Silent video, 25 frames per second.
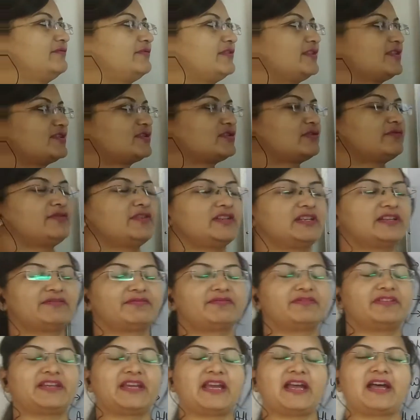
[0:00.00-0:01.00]
First of all,
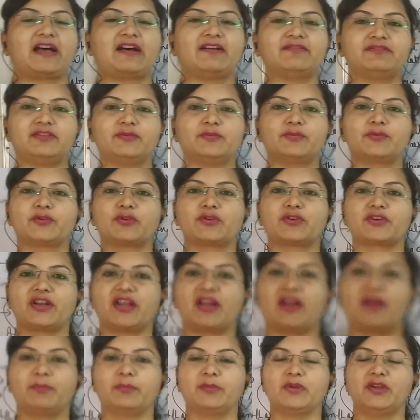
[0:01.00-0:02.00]
if we have the
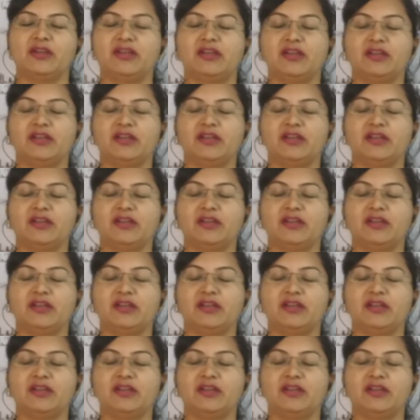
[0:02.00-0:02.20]
program,